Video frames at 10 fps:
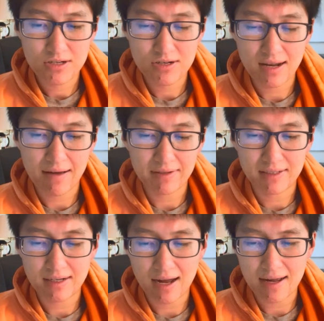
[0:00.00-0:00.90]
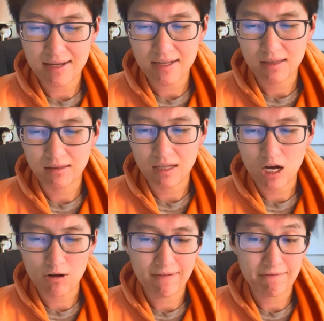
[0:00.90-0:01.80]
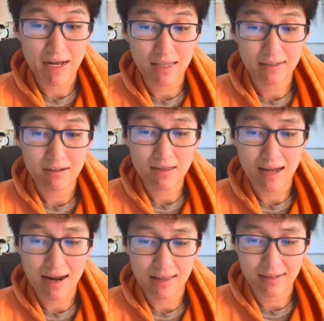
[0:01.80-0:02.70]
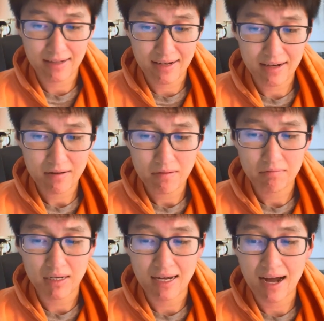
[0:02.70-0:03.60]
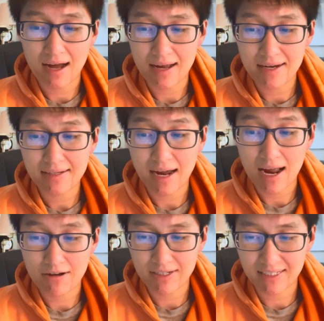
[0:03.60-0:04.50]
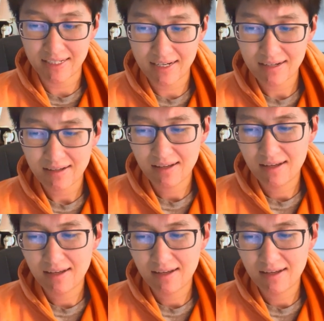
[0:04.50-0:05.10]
should have a diet low in phenylalanine but high in tyrosine,